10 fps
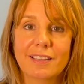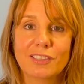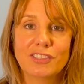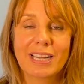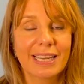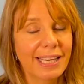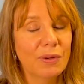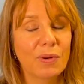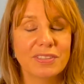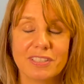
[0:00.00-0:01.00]
So she
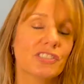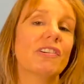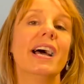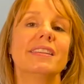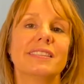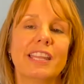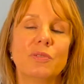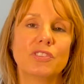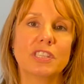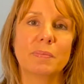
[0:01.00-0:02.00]
clearly wasn't stressed, and it
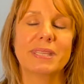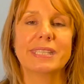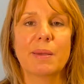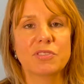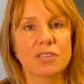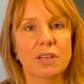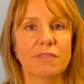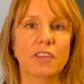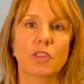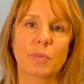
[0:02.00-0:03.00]
was just the perception
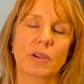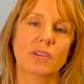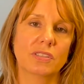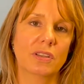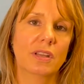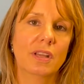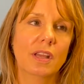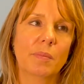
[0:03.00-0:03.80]
of the other person.